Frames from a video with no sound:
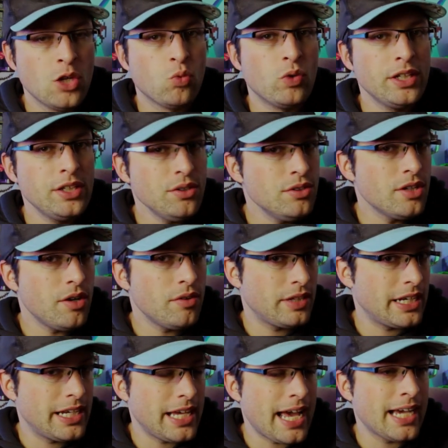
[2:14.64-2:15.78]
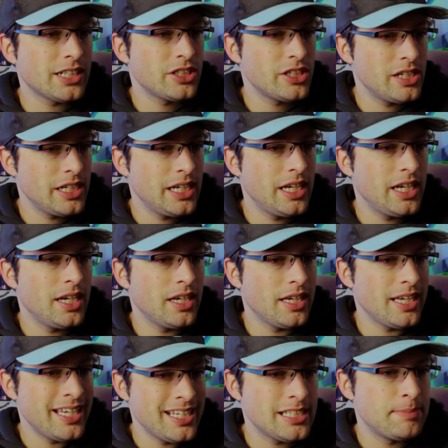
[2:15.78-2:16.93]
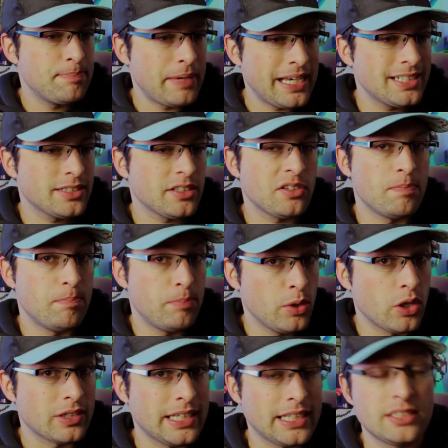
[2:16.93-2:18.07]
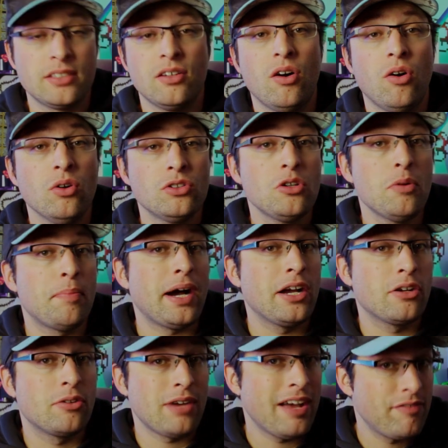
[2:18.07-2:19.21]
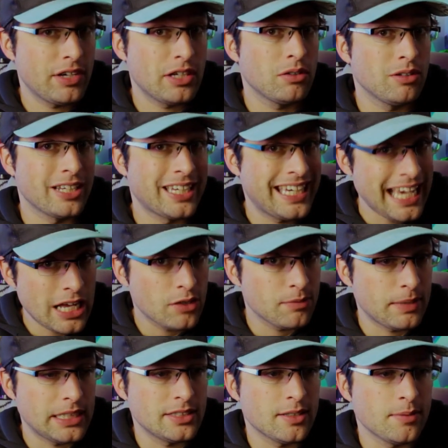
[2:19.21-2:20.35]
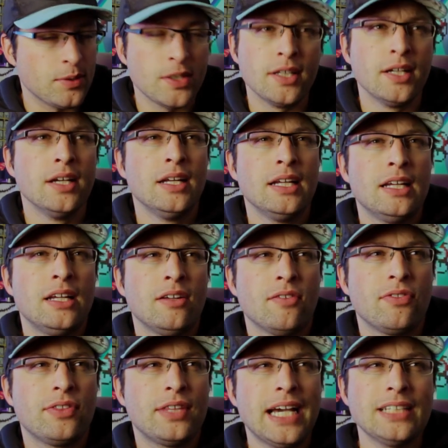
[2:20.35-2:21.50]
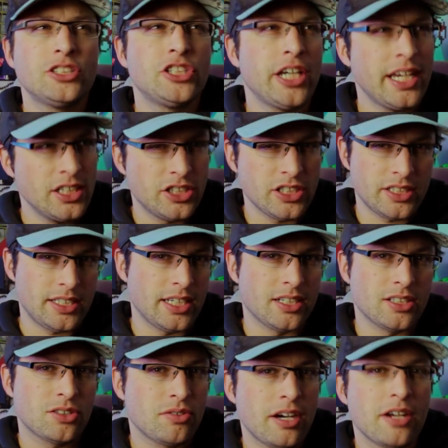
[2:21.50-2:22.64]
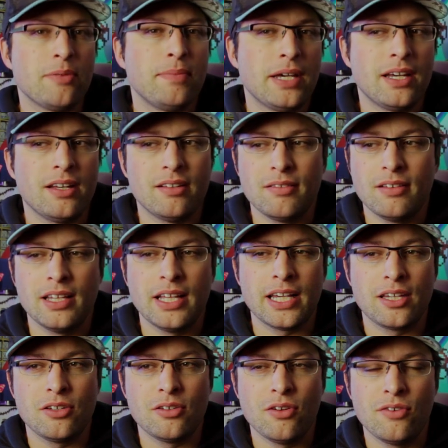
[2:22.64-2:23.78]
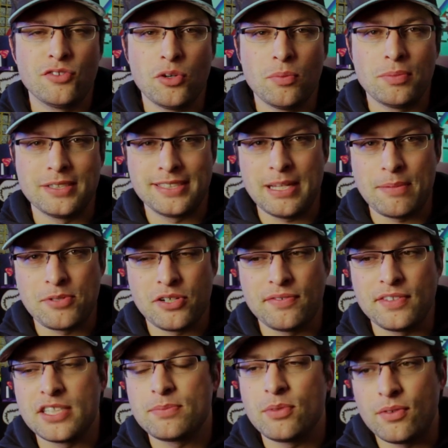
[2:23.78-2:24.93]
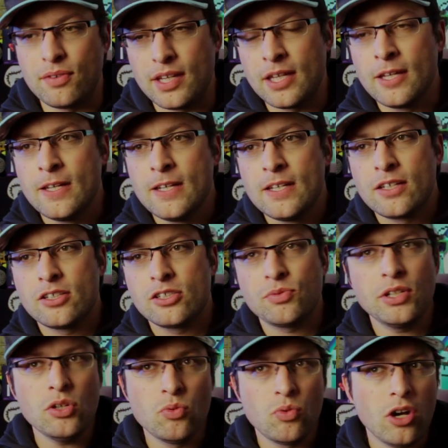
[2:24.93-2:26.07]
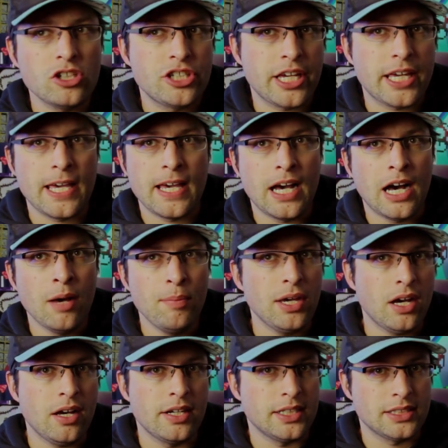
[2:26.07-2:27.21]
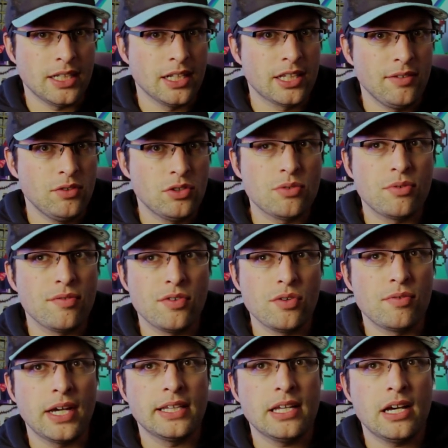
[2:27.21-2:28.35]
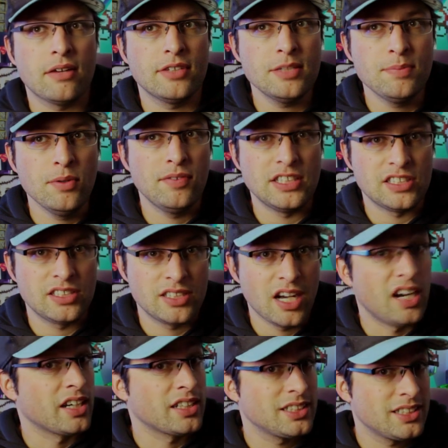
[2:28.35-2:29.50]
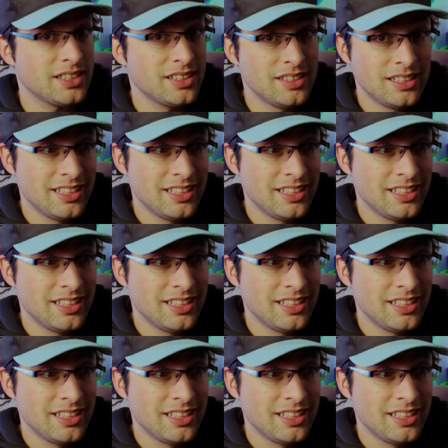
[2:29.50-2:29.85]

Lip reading: when you know that it actually is based on a book that's an autobiographical account by someone, that changes things quite a bit, like, of your perception of this movie. Because when you're watching it, I'll be honest, I'll give you the review right now. This movie sucks.